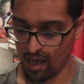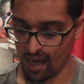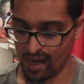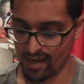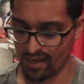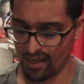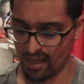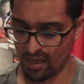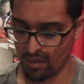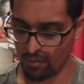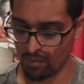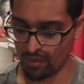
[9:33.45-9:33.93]

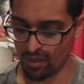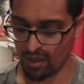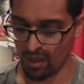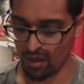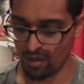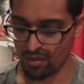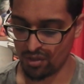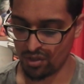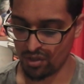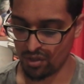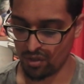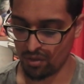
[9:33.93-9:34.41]
And then we
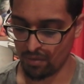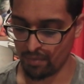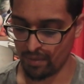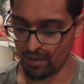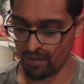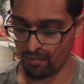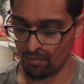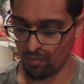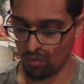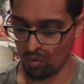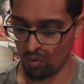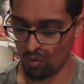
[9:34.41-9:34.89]
go to a
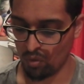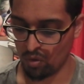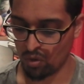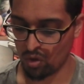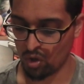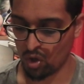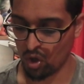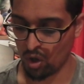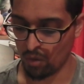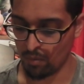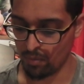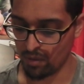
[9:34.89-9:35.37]
bit more
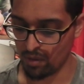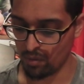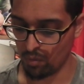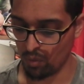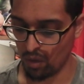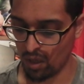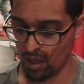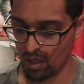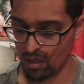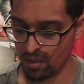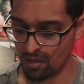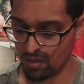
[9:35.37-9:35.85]
common
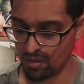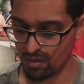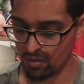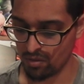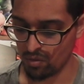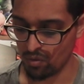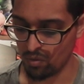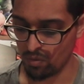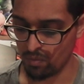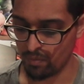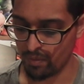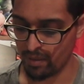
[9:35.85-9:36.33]
ones,
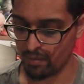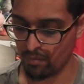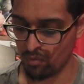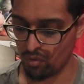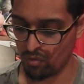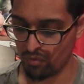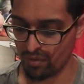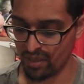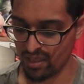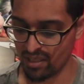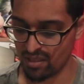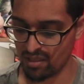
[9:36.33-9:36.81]
or a bit
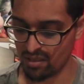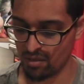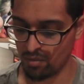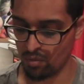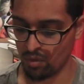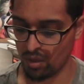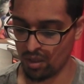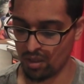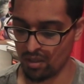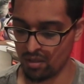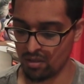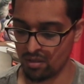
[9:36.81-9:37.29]
more recent
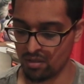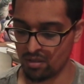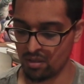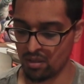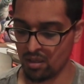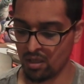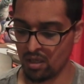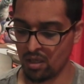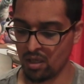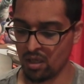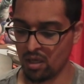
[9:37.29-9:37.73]
ones.